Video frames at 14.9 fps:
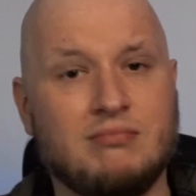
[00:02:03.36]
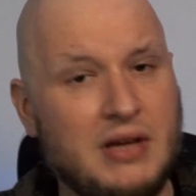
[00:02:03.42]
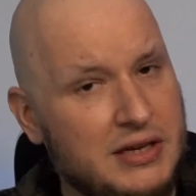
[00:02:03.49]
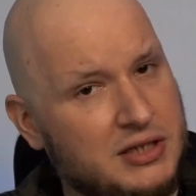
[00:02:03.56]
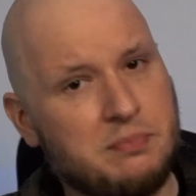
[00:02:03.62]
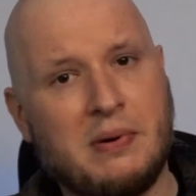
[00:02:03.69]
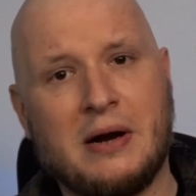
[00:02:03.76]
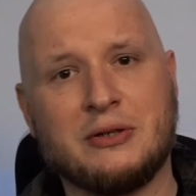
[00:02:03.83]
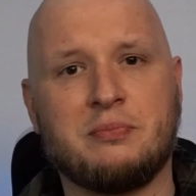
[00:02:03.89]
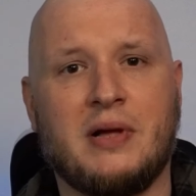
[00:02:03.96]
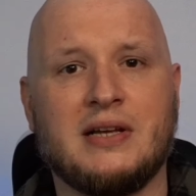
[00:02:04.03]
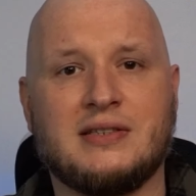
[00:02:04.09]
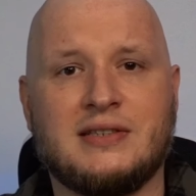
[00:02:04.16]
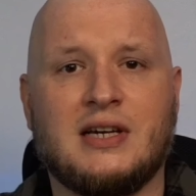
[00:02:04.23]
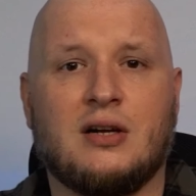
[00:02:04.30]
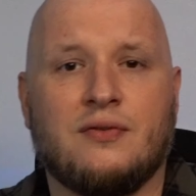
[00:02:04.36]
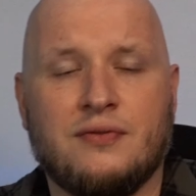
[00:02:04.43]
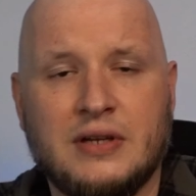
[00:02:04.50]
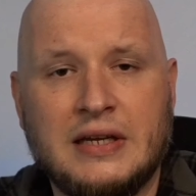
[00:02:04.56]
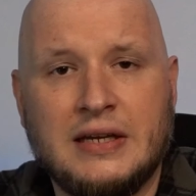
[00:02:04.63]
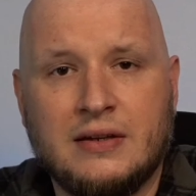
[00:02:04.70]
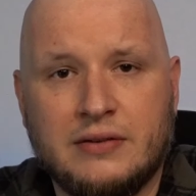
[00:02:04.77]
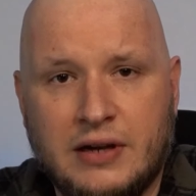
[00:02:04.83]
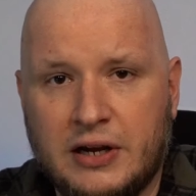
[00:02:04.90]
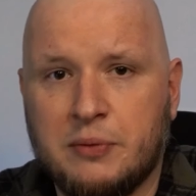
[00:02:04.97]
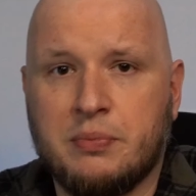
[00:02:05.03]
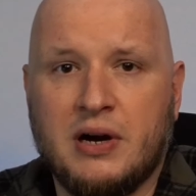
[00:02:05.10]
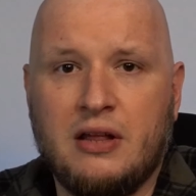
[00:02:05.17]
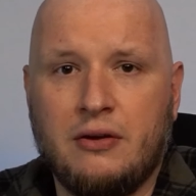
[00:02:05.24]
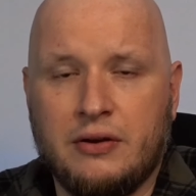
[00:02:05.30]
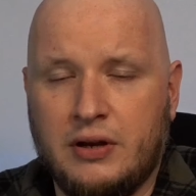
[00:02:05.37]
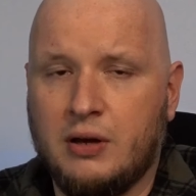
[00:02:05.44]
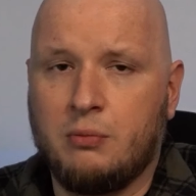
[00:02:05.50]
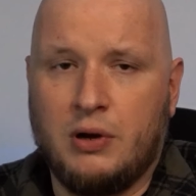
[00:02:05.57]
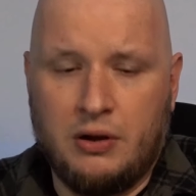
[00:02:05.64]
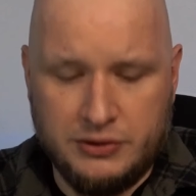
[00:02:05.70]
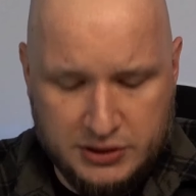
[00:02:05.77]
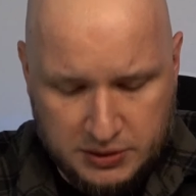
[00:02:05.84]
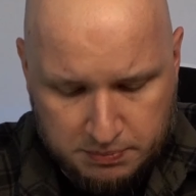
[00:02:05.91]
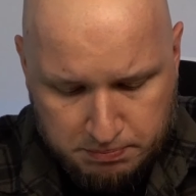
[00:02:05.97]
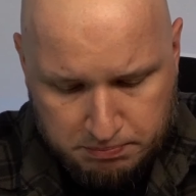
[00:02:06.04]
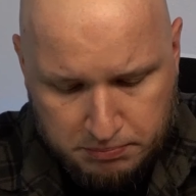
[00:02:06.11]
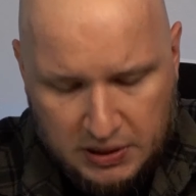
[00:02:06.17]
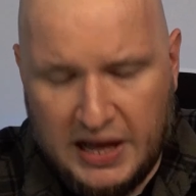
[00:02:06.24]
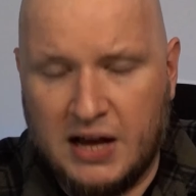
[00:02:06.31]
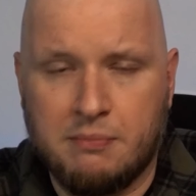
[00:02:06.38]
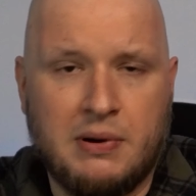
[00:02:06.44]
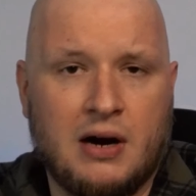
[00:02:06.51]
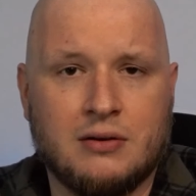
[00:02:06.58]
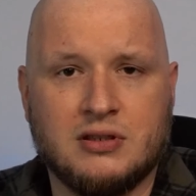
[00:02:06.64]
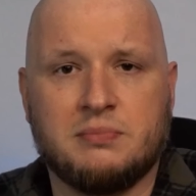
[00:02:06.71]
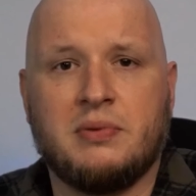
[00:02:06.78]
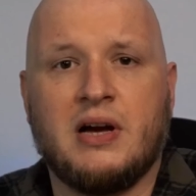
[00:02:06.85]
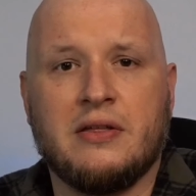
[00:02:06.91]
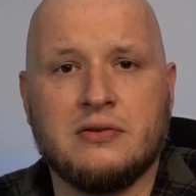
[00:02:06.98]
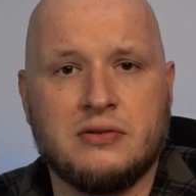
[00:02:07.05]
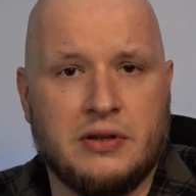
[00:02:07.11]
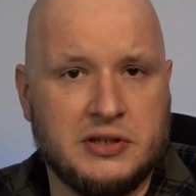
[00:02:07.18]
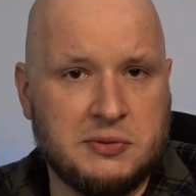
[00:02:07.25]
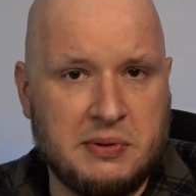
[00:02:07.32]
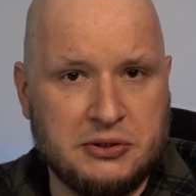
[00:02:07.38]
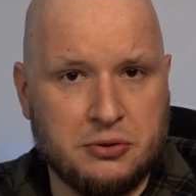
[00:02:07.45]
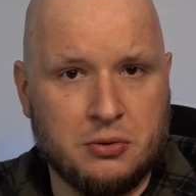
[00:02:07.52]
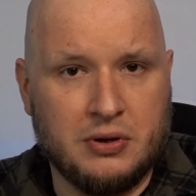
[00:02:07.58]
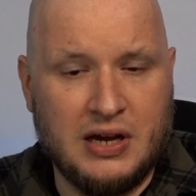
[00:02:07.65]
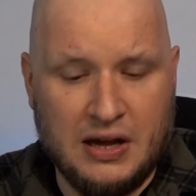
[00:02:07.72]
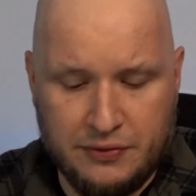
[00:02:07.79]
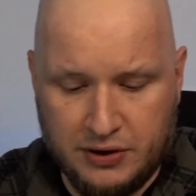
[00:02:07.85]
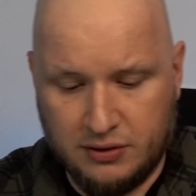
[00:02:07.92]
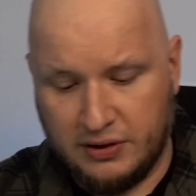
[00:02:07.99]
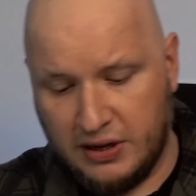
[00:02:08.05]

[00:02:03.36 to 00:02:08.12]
is the power supply itself. Now you're probably looking like, well, it's a black power supply. There's nothing special going on there.